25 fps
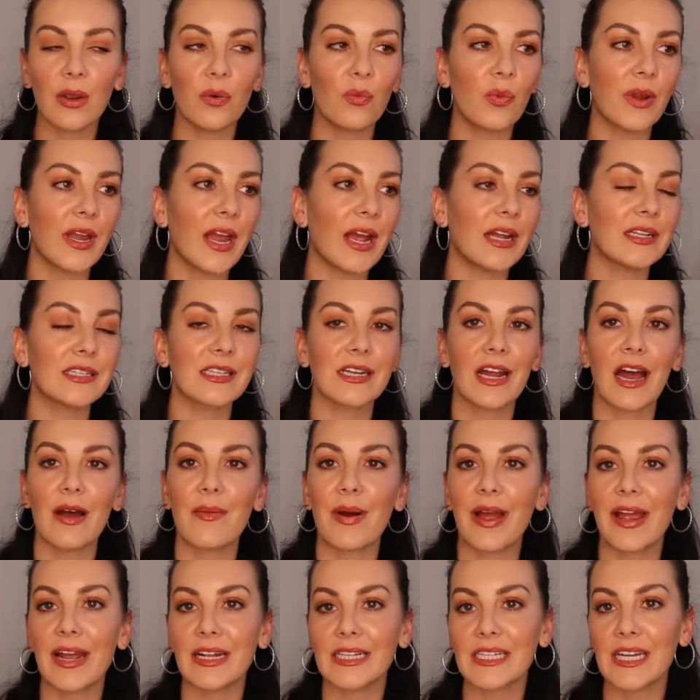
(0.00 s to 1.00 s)
I ended
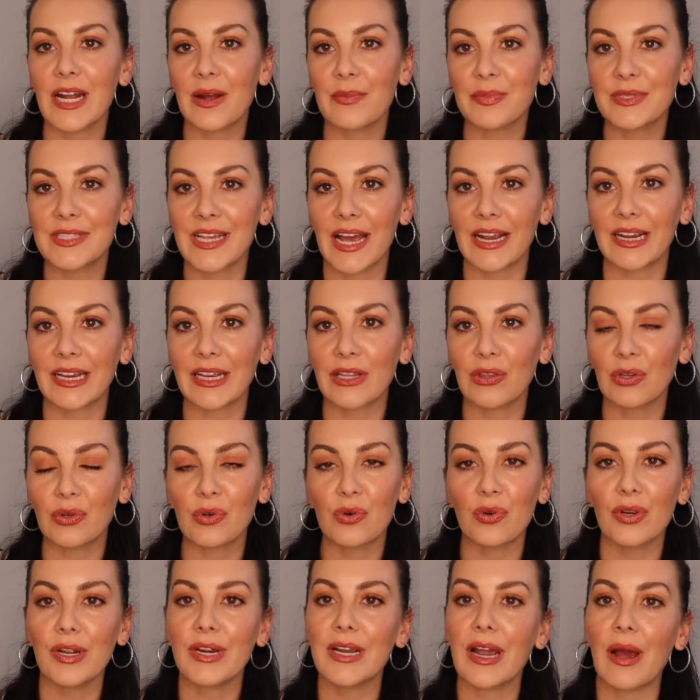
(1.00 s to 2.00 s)
up sacking the
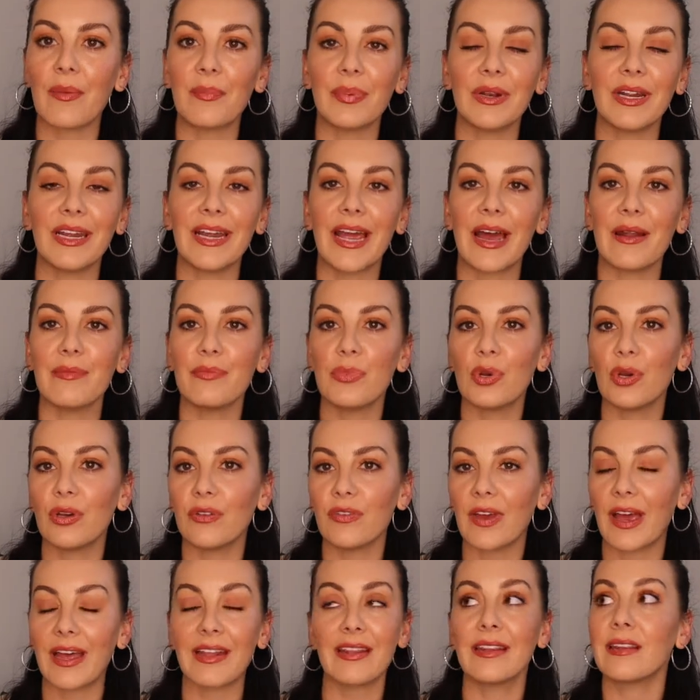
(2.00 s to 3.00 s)
courier company and move
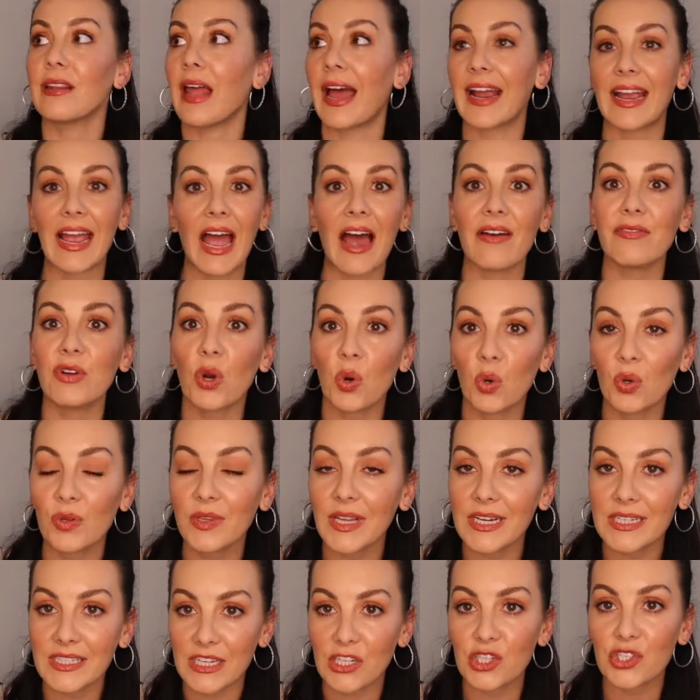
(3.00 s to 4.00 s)
and like having all
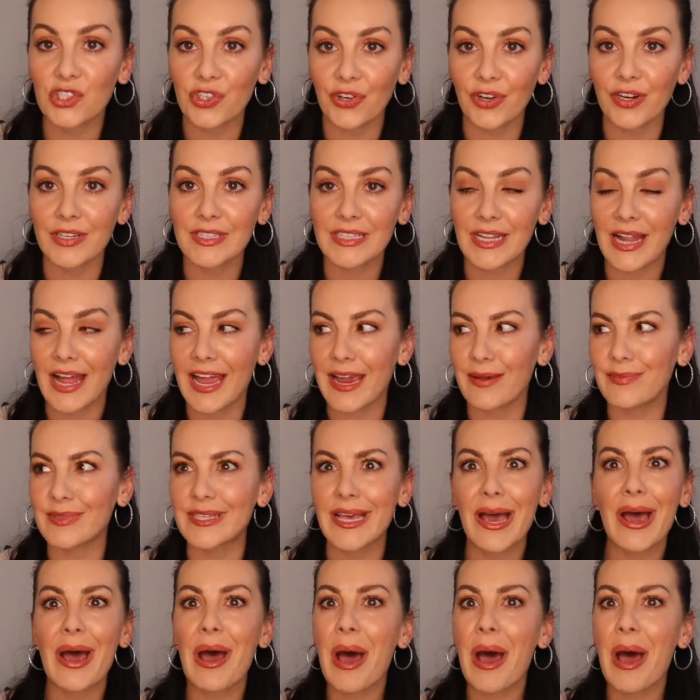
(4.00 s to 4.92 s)
these insurance claims.